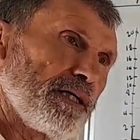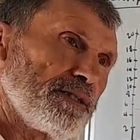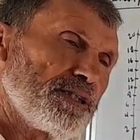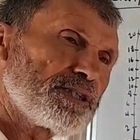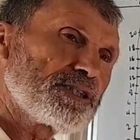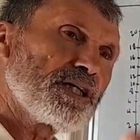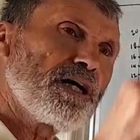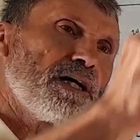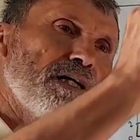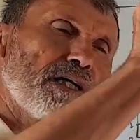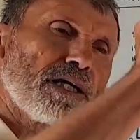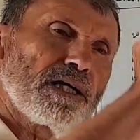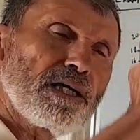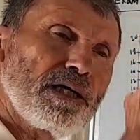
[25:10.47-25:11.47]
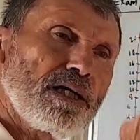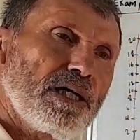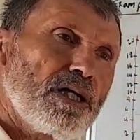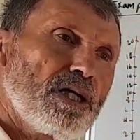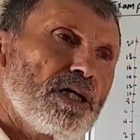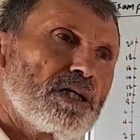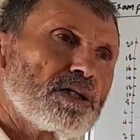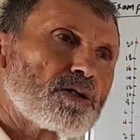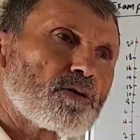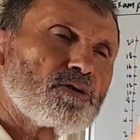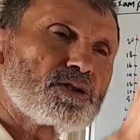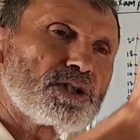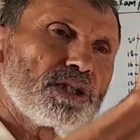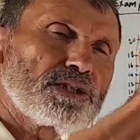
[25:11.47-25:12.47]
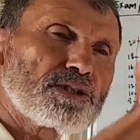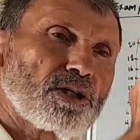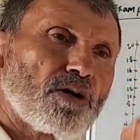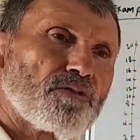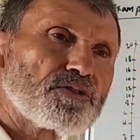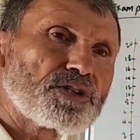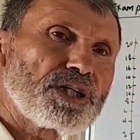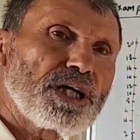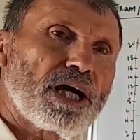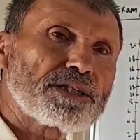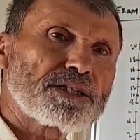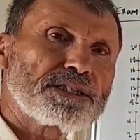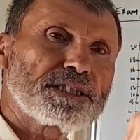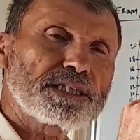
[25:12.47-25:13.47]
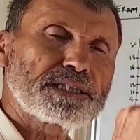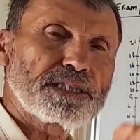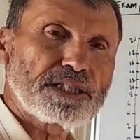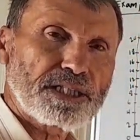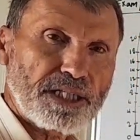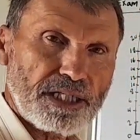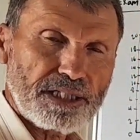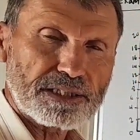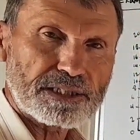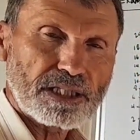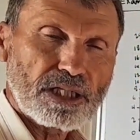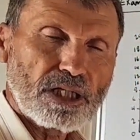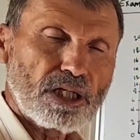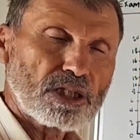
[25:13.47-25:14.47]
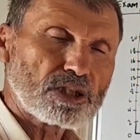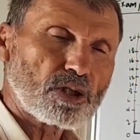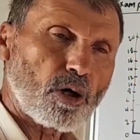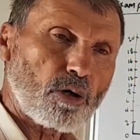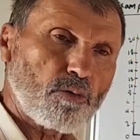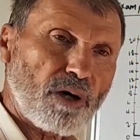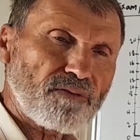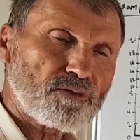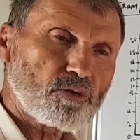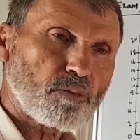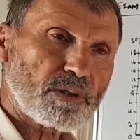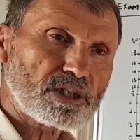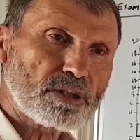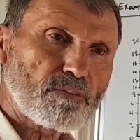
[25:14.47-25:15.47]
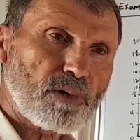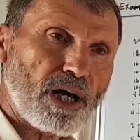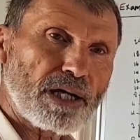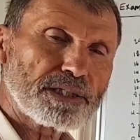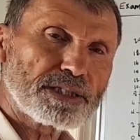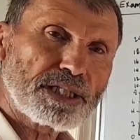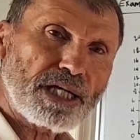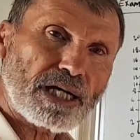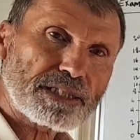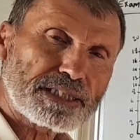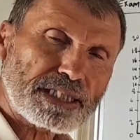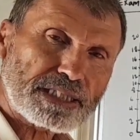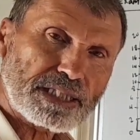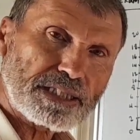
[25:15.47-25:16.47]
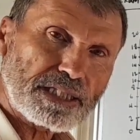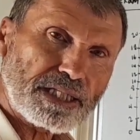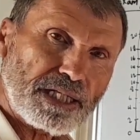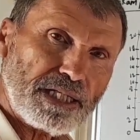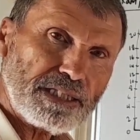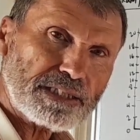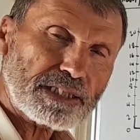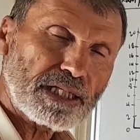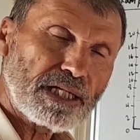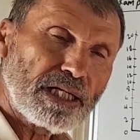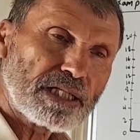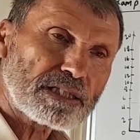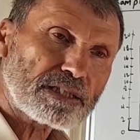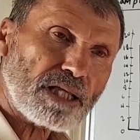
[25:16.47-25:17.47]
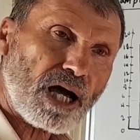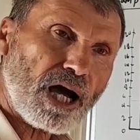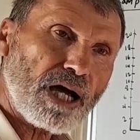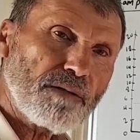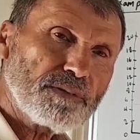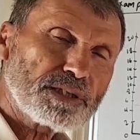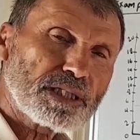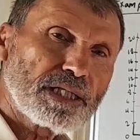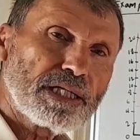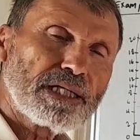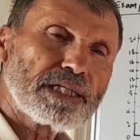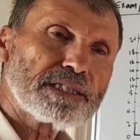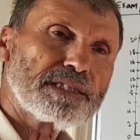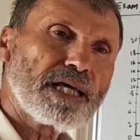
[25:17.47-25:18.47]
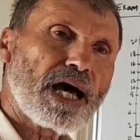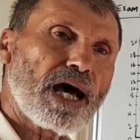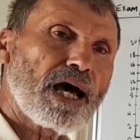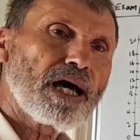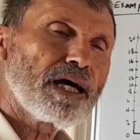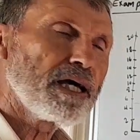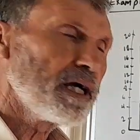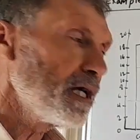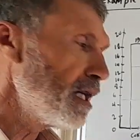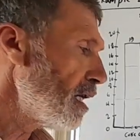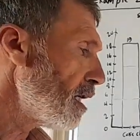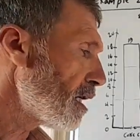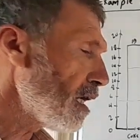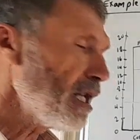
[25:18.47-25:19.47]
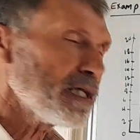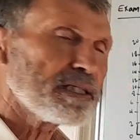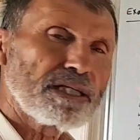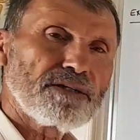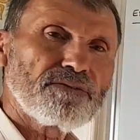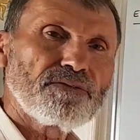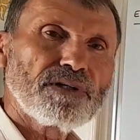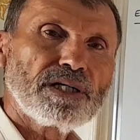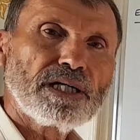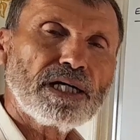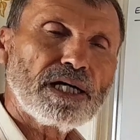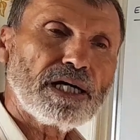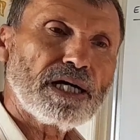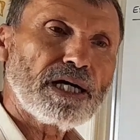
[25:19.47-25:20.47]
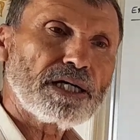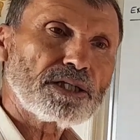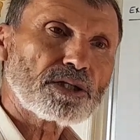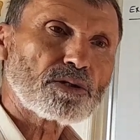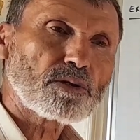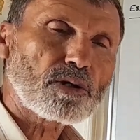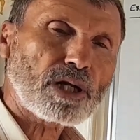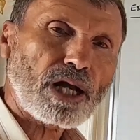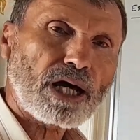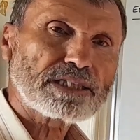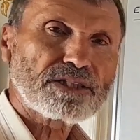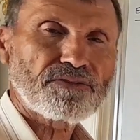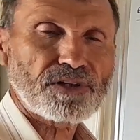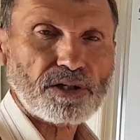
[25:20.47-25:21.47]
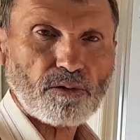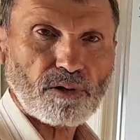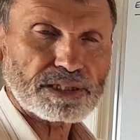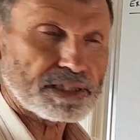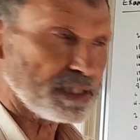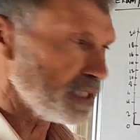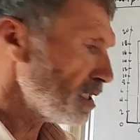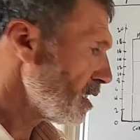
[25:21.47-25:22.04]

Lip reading: circle consists of 360 degrees. So all we have to do, multiply 360 degrees times the relative class frequency.